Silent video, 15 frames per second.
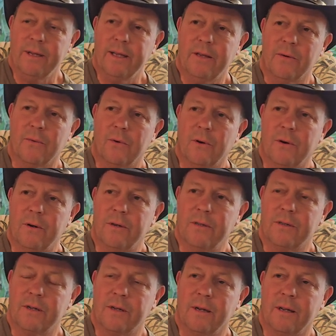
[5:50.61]
think the war
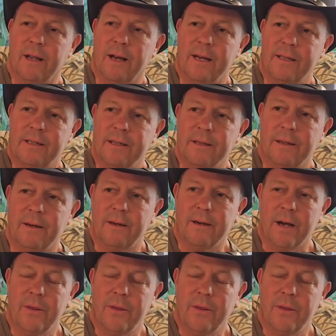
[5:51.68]
is going to last that long.